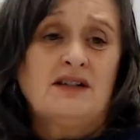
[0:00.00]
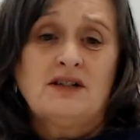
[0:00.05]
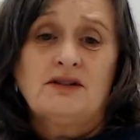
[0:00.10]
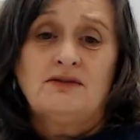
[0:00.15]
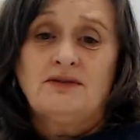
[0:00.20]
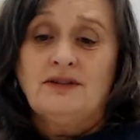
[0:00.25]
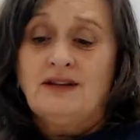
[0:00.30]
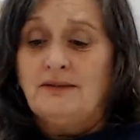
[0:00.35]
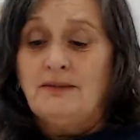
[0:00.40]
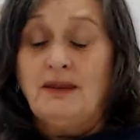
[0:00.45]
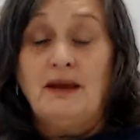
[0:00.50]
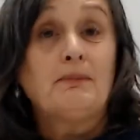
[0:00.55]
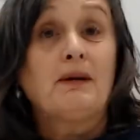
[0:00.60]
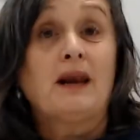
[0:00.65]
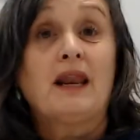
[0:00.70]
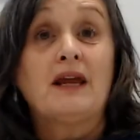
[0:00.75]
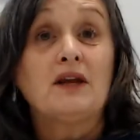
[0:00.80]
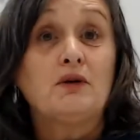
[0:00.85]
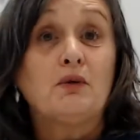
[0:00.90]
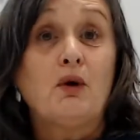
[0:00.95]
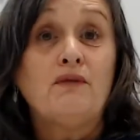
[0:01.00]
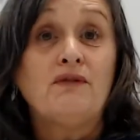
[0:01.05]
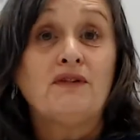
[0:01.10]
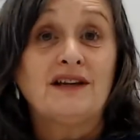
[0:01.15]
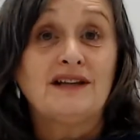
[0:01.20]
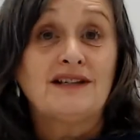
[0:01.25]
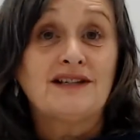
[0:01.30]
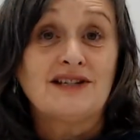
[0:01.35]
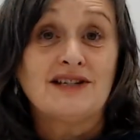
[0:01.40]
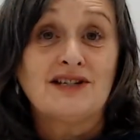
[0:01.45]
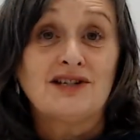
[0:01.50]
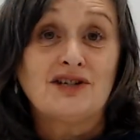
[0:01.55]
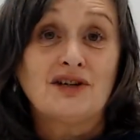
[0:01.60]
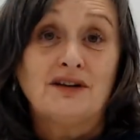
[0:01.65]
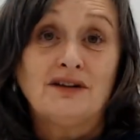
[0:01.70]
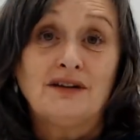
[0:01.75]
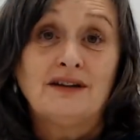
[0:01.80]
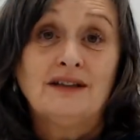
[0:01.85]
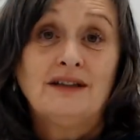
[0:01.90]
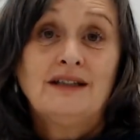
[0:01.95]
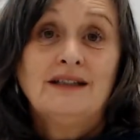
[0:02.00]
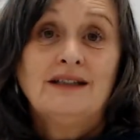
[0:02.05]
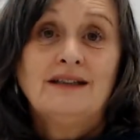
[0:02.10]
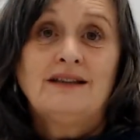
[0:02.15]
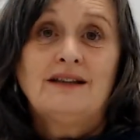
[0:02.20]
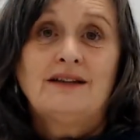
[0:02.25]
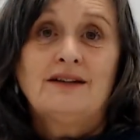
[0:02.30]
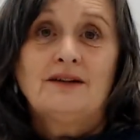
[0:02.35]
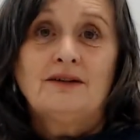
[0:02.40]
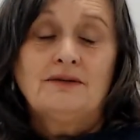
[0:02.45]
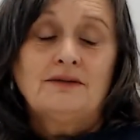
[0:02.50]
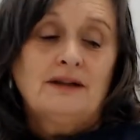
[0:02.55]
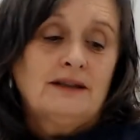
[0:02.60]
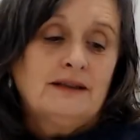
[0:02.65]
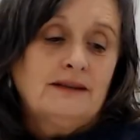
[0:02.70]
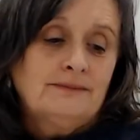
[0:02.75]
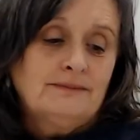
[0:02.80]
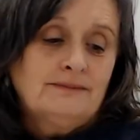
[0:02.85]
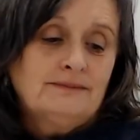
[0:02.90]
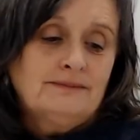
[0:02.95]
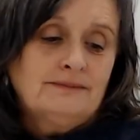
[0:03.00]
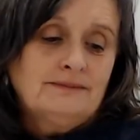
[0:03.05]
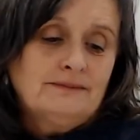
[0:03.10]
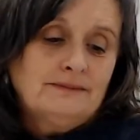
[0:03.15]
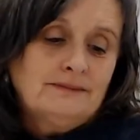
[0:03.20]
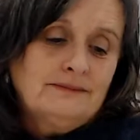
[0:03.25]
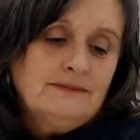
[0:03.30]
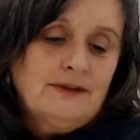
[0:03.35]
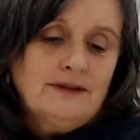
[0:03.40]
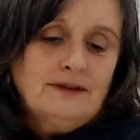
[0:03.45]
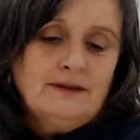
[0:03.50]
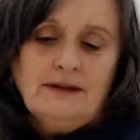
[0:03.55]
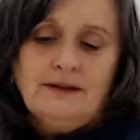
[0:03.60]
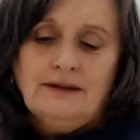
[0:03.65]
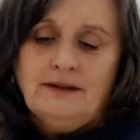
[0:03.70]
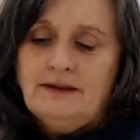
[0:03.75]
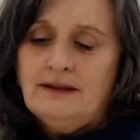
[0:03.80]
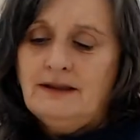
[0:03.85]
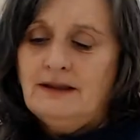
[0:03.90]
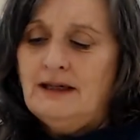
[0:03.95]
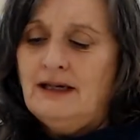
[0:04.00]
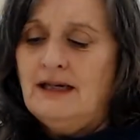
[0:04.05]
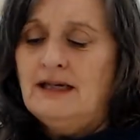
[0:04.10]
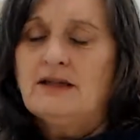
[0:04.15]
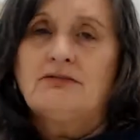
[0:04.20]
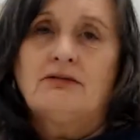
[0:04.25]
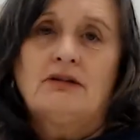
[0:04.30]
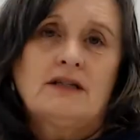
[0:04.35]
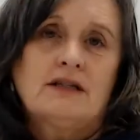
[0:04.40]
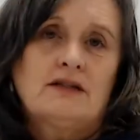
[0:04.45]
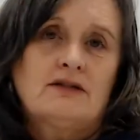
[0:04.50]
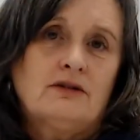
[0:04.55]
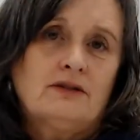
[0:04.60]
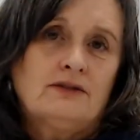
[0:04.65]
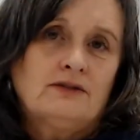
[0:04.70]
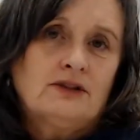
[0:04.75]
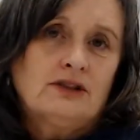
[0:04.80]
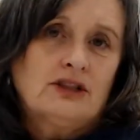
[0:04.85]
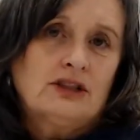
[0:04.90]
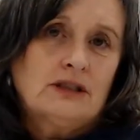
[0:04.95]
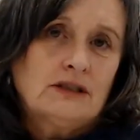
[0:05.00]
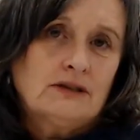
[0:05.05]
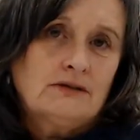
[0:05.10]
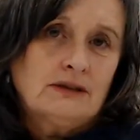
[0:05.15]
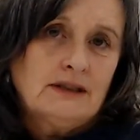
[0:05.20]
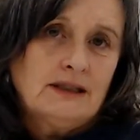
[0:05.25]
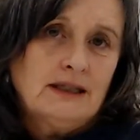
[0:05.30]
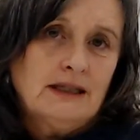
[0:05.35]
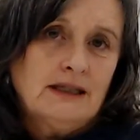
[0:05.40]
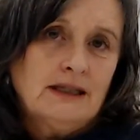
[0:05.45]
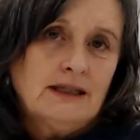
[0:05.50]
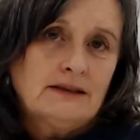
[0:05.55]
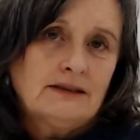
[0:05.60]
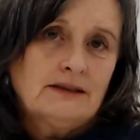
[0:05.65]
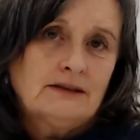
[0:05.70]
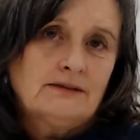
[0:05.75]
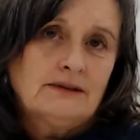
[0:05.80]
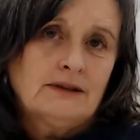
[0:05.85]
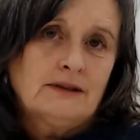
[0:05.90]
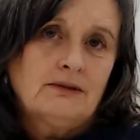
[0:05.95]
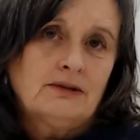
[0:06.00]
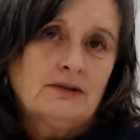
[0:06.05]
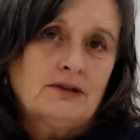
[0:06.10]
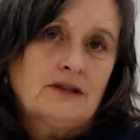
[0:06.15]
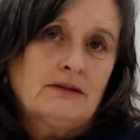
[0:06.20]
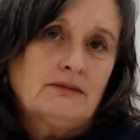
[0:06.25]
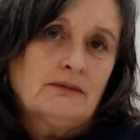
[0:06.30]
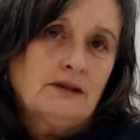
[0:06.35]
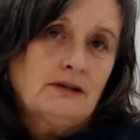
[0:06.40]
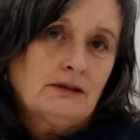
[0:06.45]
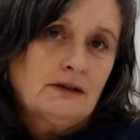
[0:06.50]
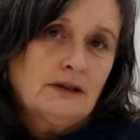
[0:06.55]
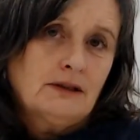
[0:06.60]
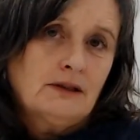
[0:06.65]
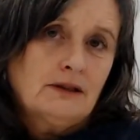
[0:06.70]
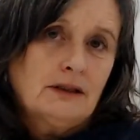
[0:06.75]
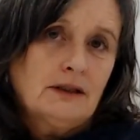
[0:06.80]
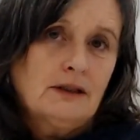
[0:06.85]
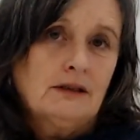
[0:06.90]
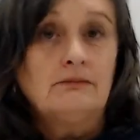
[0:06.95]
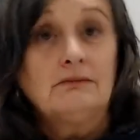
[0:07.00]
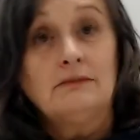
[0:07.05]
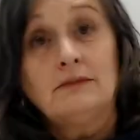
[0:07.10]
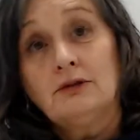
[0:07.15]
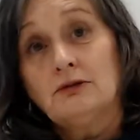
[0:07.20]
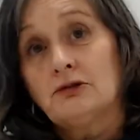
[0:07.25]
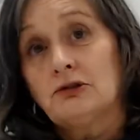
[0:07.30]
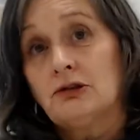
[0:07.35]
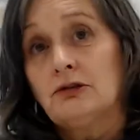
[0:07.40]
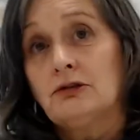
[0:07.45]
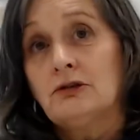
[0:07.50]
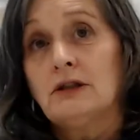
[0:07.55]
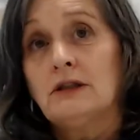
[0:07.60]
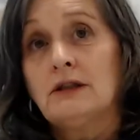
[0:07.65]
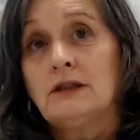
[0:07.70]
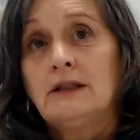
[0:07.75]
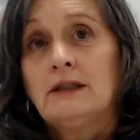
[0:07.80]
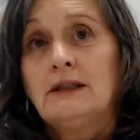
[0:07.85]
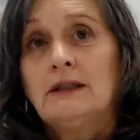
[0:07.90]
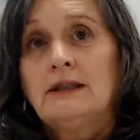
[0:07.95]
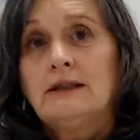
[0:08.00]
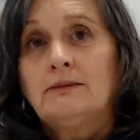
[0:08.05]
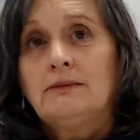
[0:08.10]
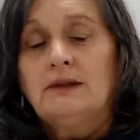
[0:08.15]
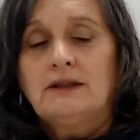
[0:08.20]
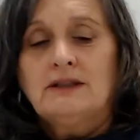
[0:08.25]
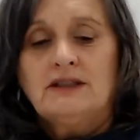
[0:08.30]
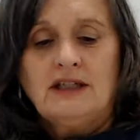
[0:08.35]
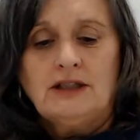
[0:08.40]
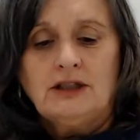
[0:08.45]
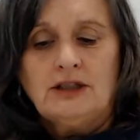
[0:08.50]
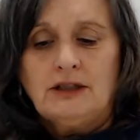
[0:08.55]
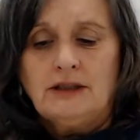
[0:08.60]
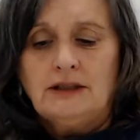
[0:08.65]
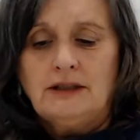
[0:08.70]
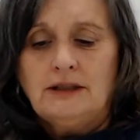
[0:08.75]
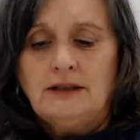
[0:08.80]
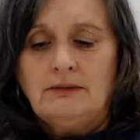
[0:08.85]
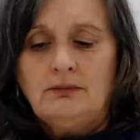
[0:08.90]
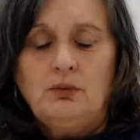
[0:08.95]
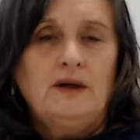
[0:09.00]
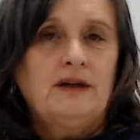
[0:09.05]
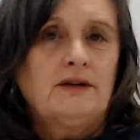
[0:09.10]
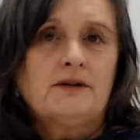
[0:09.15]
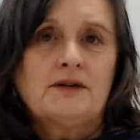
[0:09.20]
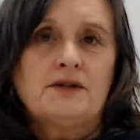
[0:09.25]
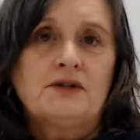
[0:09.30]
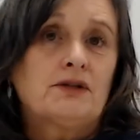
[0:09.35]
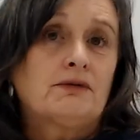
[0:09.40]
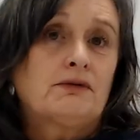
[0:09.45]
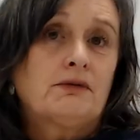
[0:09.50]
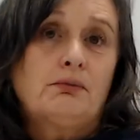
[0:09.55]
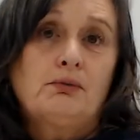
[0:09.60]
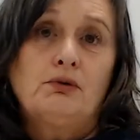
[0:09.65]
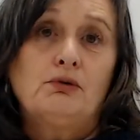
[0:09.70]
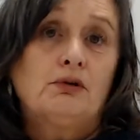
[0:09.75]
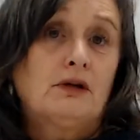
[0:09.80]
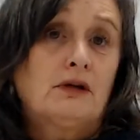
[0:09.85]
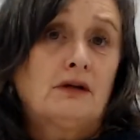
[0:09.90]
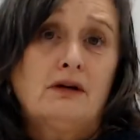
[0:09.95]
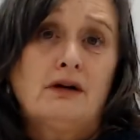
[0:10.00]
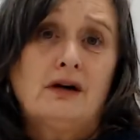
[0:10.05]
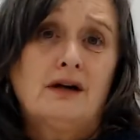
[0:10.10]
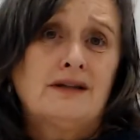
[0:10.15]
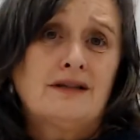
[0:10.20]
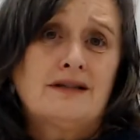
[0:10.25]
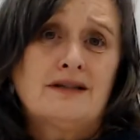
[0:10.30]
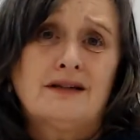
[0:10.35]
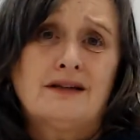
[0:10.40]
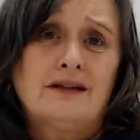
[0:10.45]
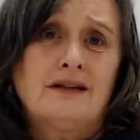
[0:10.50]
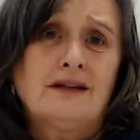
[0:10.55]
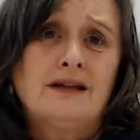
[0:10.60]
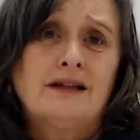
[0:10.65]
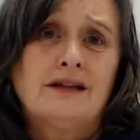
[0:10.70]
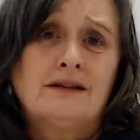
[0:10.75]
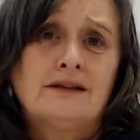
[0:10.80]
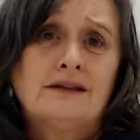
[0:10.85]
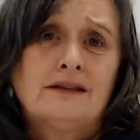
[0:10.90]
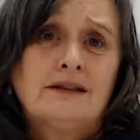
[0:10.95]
And they play you off against each other. You know, he's really soft and she's really hard. So when I want something, I'm going to go to him, not to her. When it's actually, where is the reporting line? Is it clear?